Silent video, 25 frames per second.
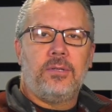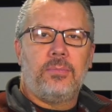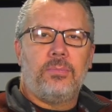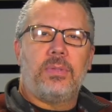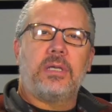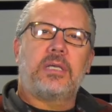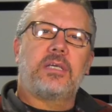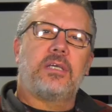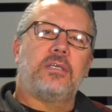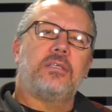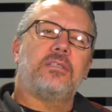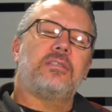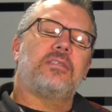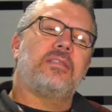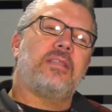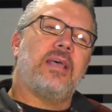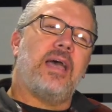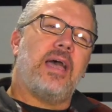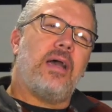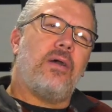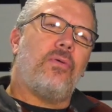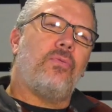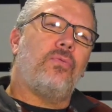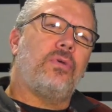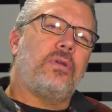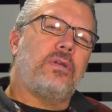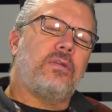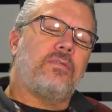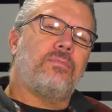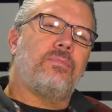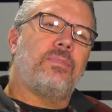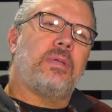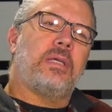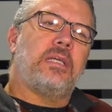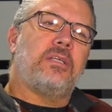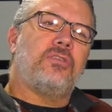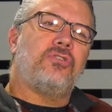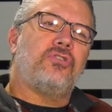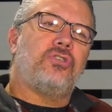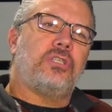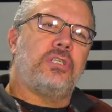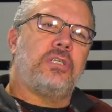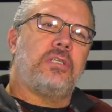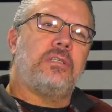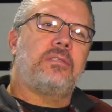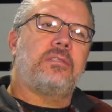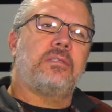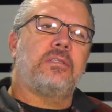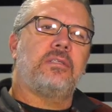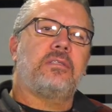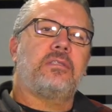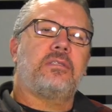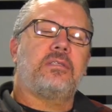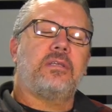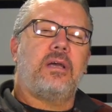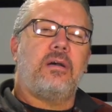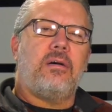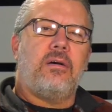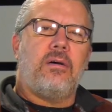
because that would have been Jesus